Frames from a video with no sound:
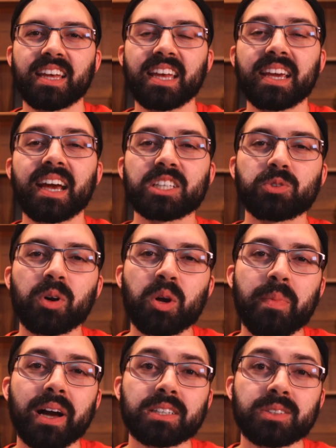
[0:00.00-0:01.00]
Hey guys,
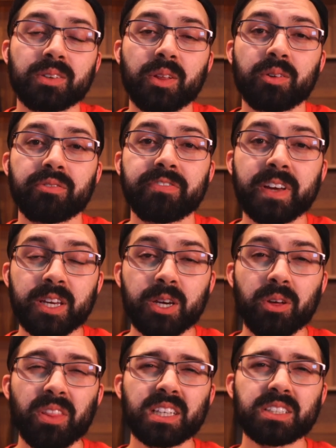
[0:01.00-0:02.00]
welcome back to another
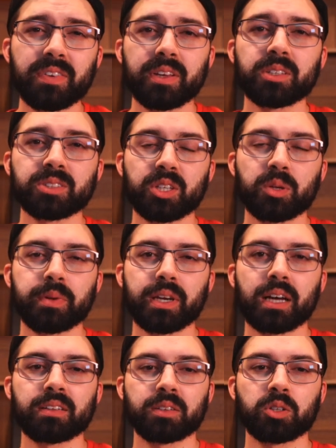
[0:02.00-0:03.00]
video. This video is going to
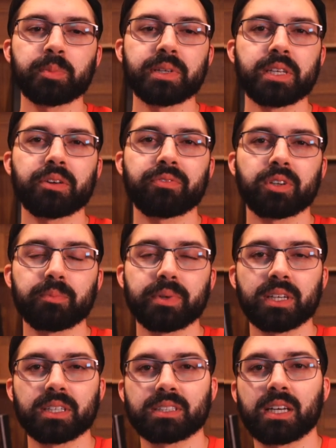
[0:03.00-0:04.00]
be a little bit different
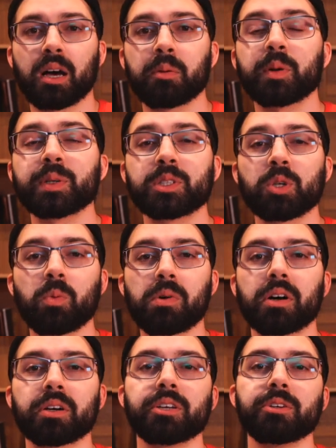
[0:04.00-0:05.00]
because I'm going to
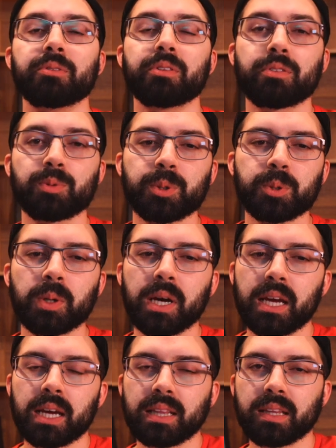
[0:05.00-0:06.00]
walk you through
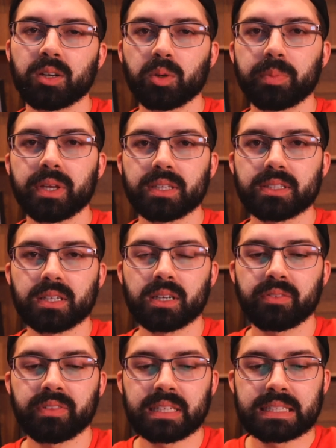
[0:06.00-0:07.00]
a little bit
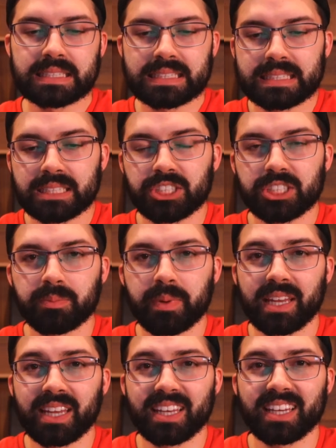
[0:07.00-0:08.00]
of the
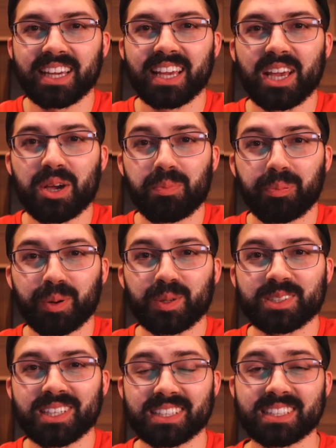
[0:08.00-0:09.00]
decision-making
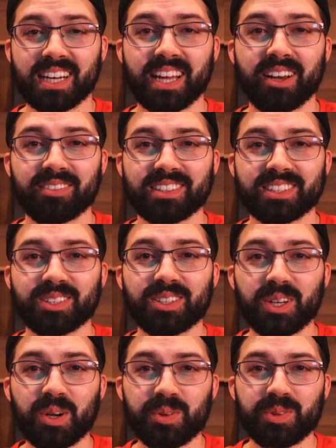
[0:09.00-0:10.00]
process that I have to
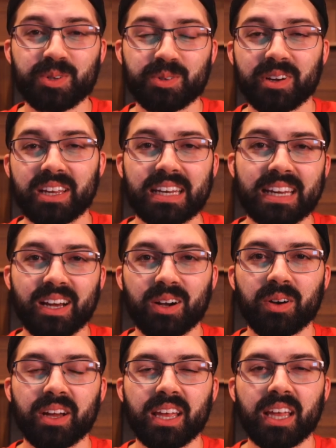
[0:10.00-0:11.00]
go through right
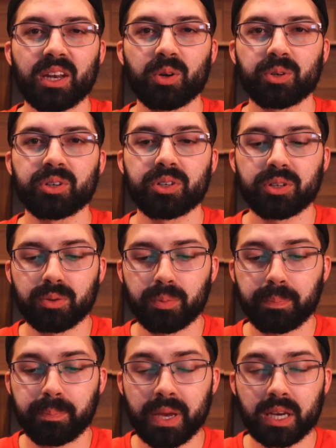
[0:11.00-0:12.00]
now in order
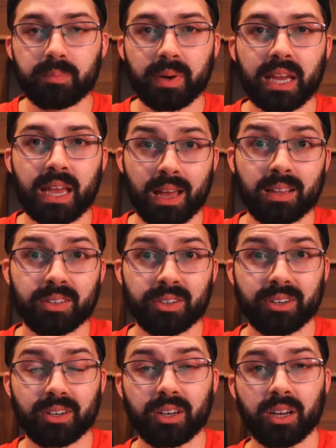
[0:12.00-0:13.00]
to pick my
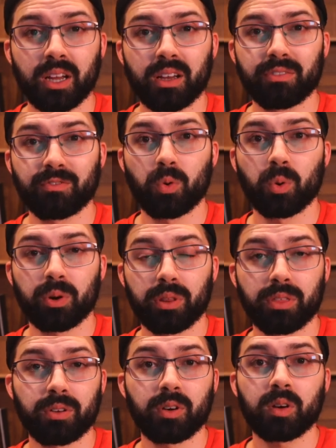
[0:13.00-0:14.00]
calendar for
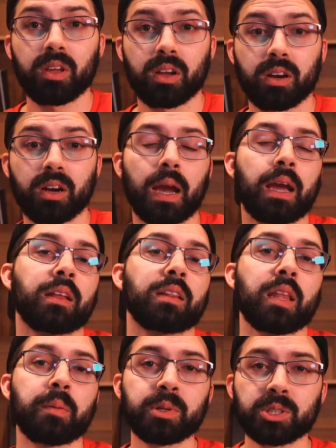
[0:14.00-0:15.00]
third year.
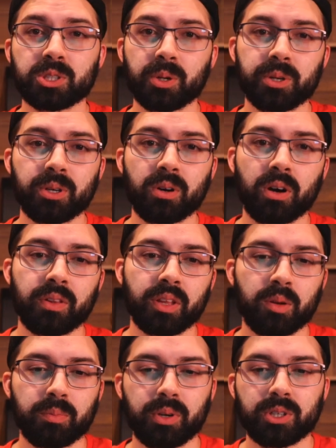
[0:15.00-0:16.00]
And let me show you on
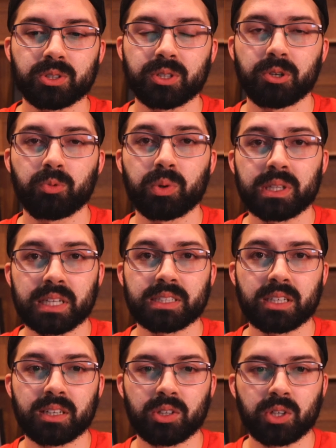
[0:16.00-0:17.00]
the computer screen what
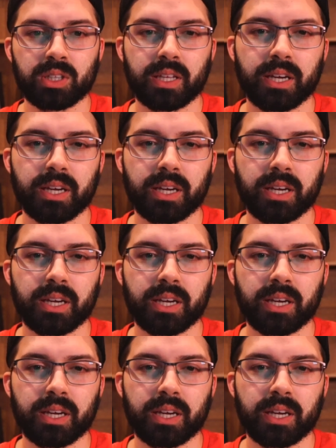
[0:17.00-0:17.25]
that's going to look